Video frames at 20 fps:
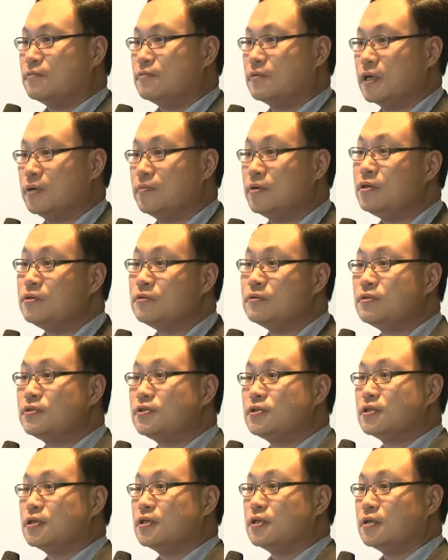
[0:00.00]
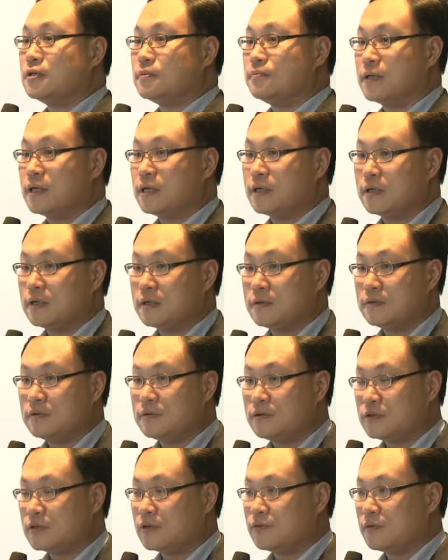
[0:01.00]
when we make use
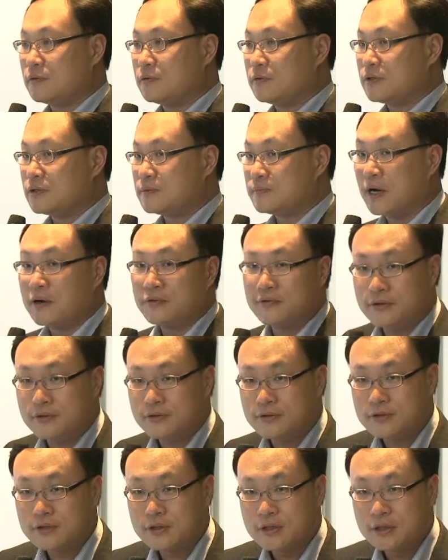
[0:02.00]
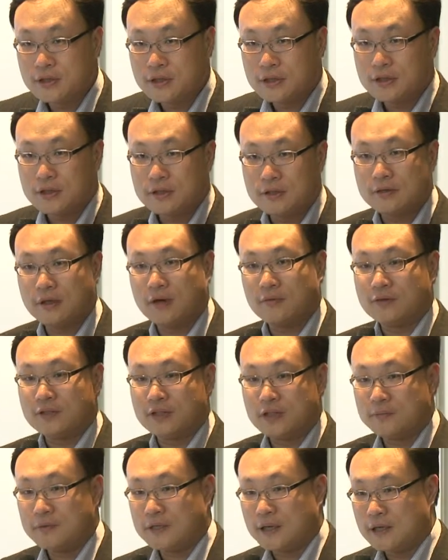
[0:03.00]
of smartphones, you have a
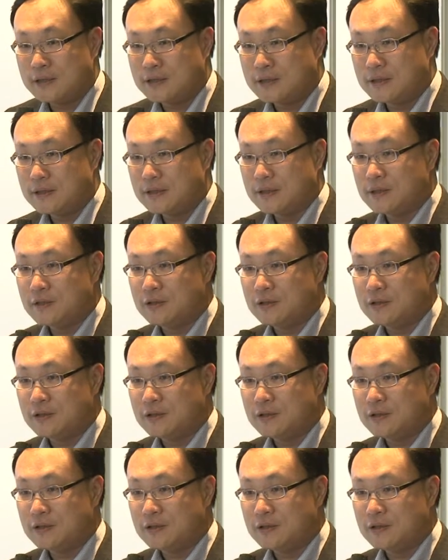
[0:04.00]
GPS.